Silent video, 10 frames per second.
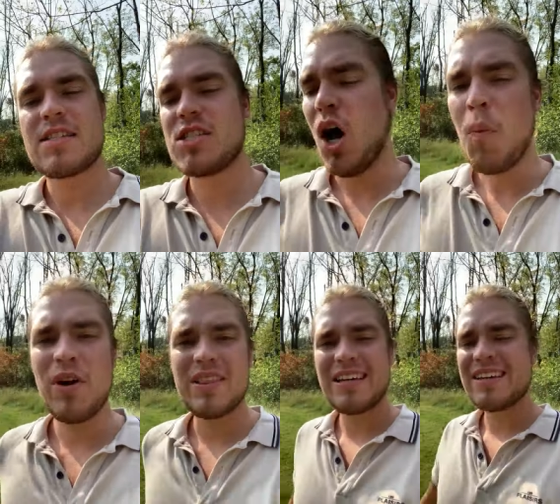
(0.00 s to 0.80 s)

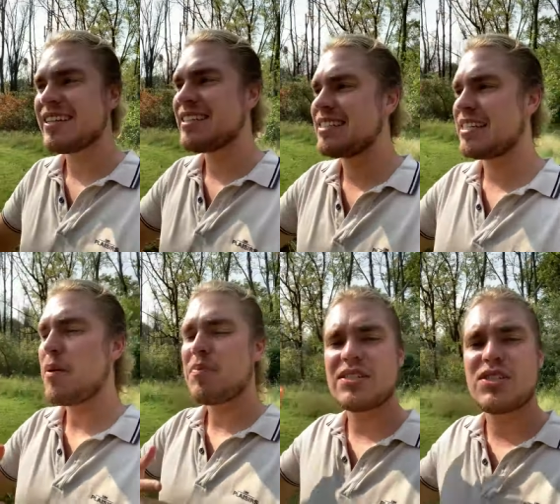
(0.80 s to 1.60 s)
someone literally
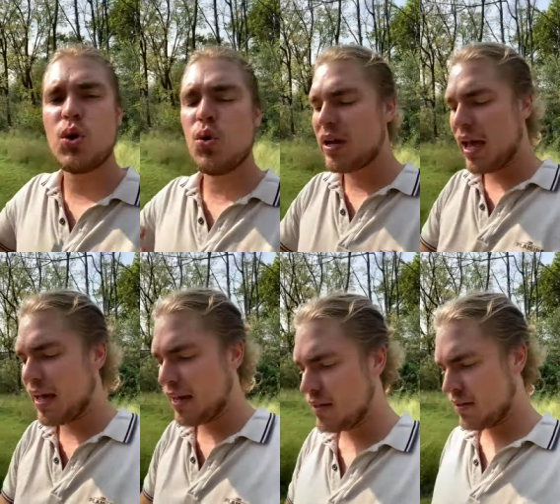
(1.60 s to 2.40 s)
sent me
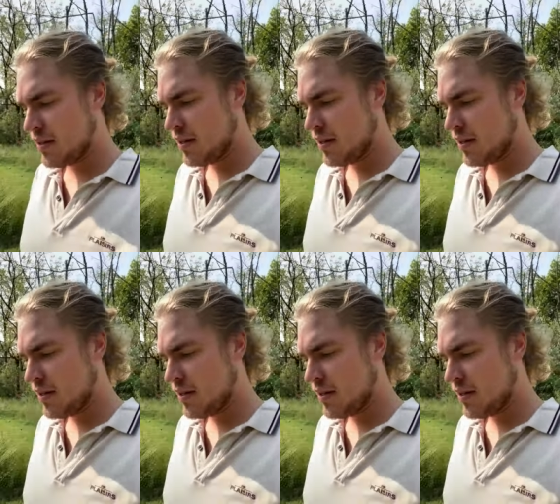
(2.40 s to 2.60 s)
2K,